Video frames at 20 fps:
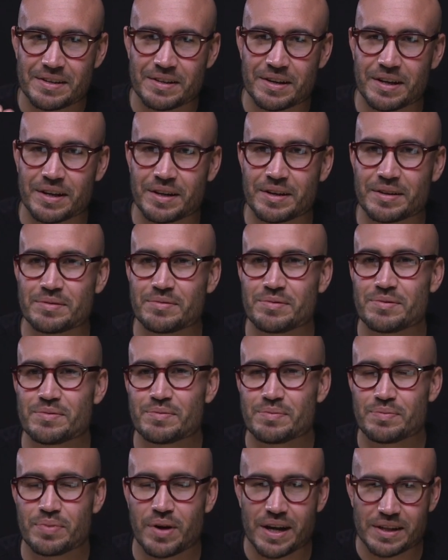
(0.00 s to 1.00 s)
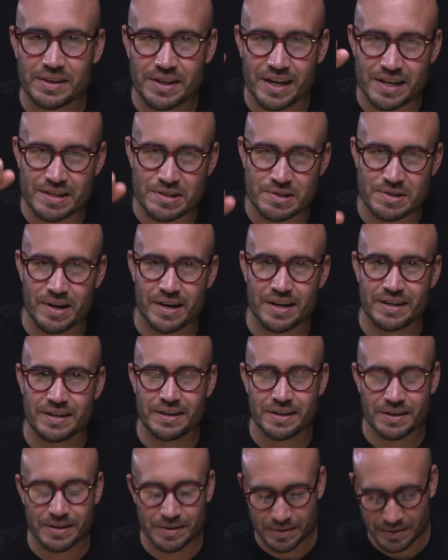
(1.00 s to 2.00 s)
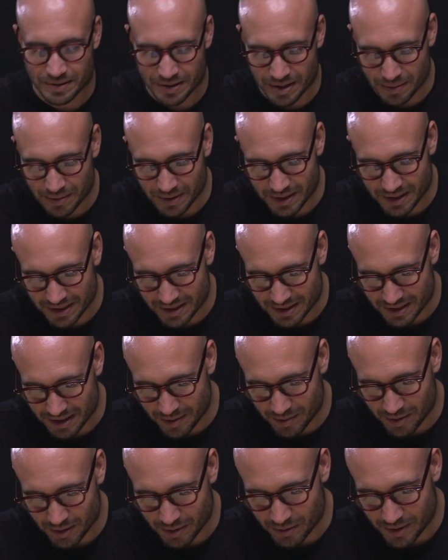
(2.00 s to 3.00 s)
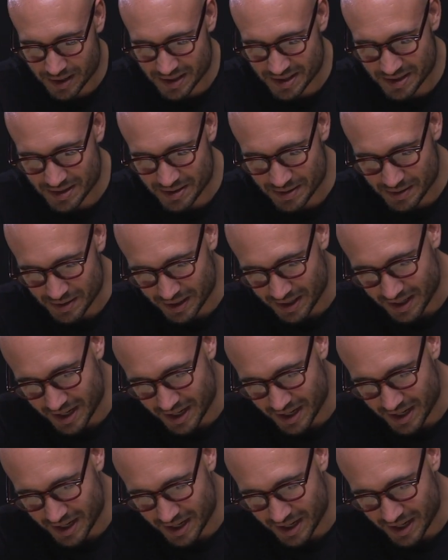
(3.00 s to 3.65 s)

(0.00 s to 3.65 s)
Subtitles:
Podcast Shawn here, coming to the rescue with the